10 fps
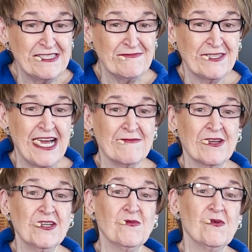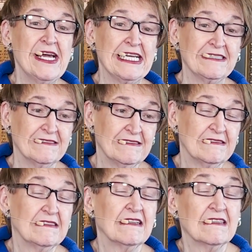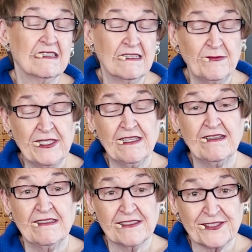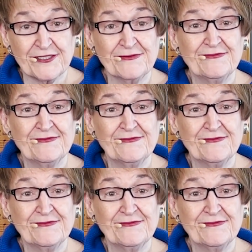but I'm going to wait a little bit longer.